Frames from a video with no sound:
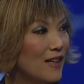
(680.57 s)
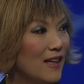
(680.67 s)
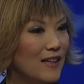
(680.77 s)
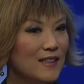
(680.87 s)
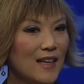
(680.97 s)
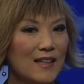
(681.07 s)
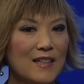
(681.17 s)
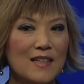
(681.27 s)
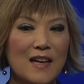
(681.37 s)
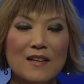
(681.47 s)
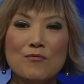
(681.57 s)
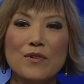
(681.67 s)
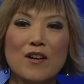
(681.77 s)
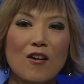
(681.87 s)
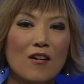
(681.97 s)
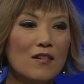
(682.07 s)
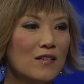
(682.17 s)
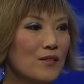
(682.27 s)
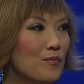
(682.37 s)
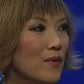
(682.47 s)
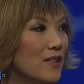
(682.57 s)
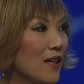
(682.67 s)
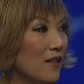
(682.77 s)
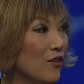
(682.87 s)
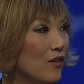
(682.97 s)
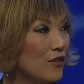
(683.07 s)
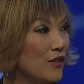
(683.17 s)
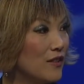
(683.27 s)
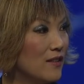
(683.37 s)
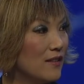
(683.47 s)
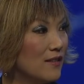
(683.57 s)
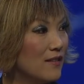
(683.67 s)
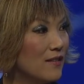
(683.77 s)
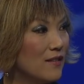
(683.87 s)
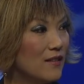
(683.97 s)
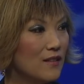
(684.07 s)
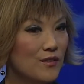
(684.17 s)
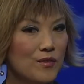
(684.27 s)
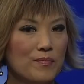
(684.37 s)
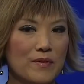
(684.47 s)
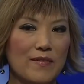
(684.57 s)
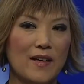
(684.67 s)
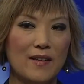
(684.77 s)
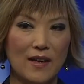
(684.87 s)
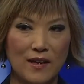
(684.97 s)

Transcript: And in the end, regardless what technology it is to provide that